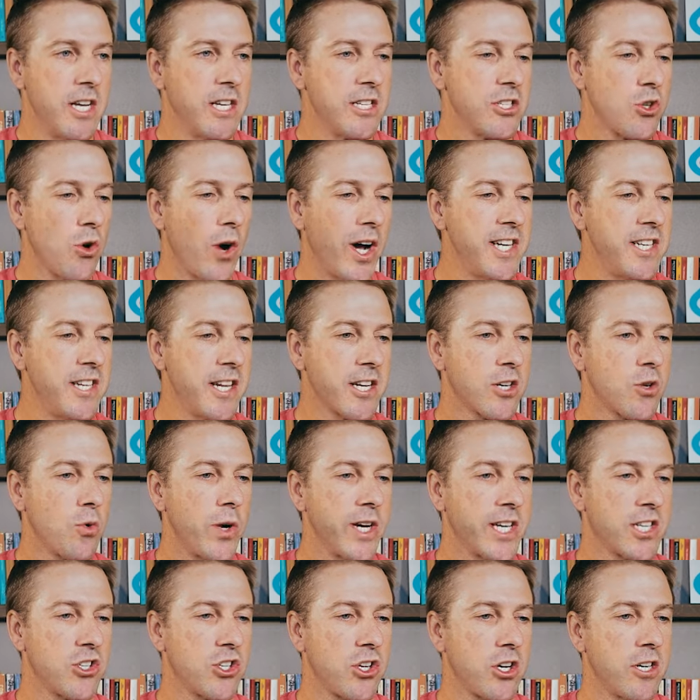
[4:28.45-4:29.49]
So I did a
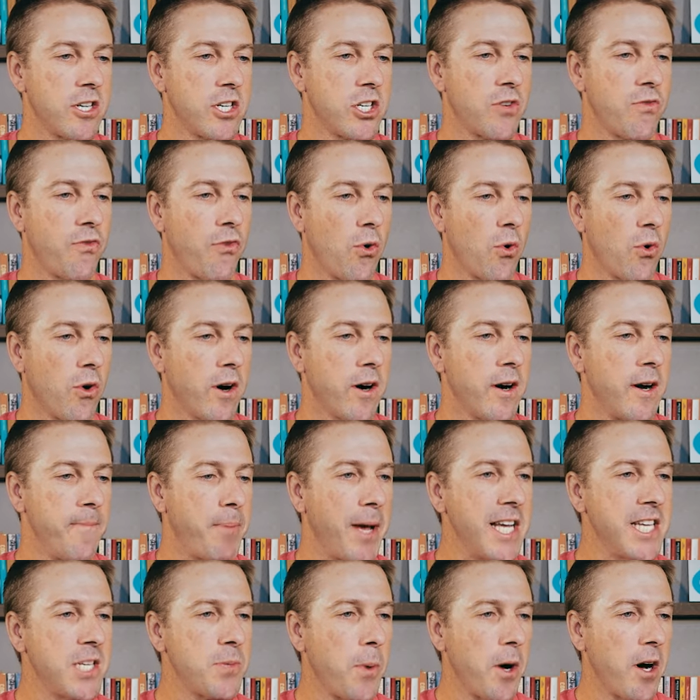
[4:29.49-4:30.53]
quick search for
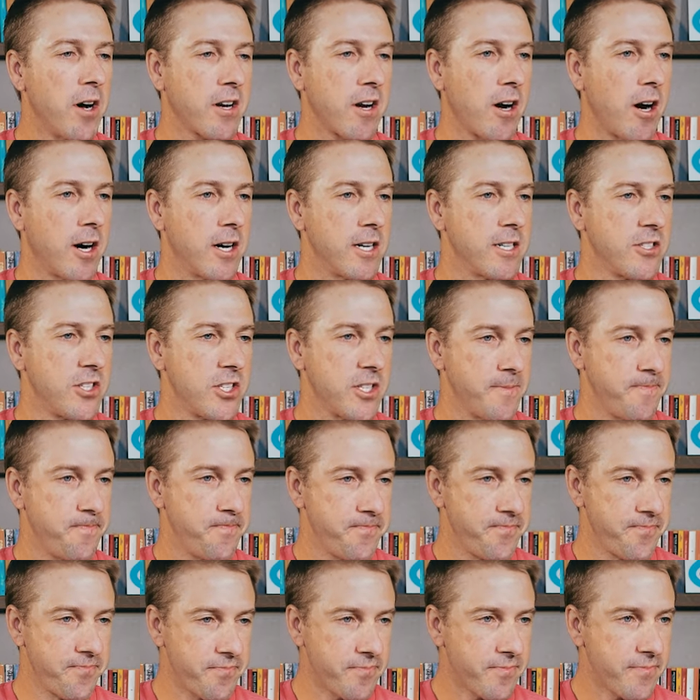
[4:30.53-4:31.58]
baseball cards,
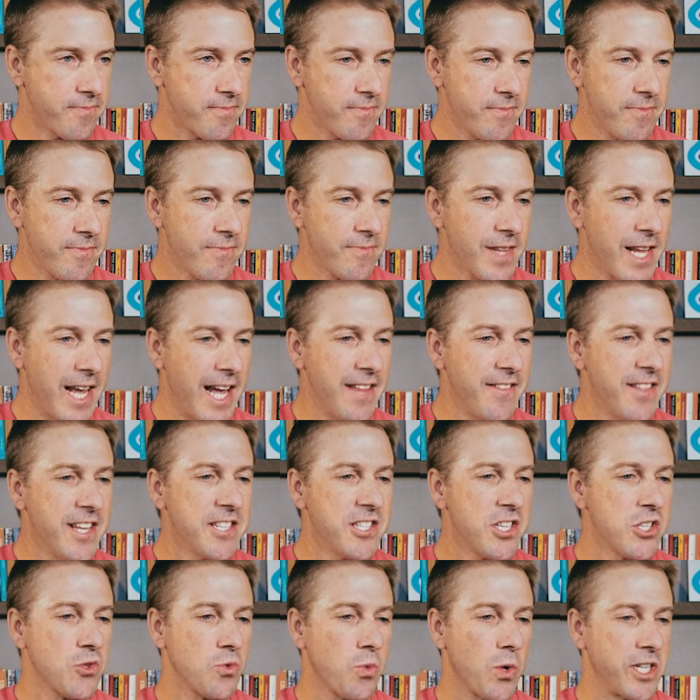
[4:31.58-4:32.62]
and
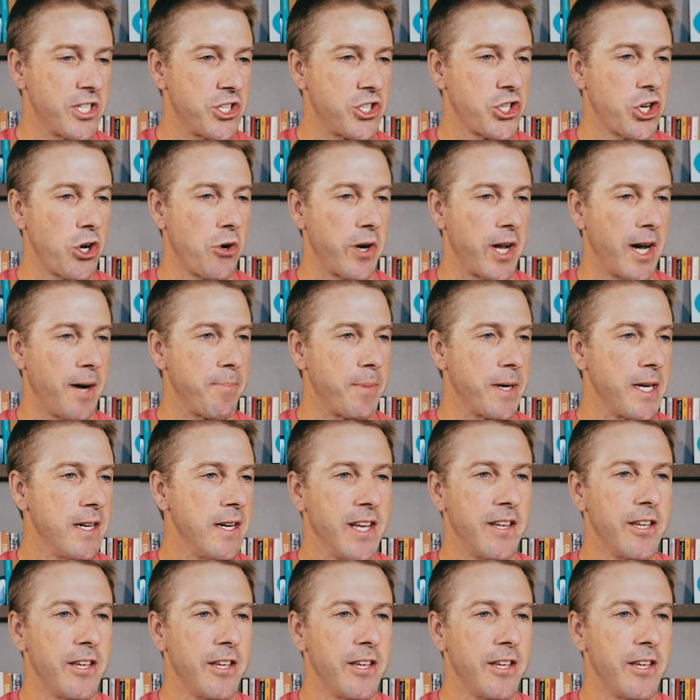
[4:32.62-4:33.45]
this is what showed up.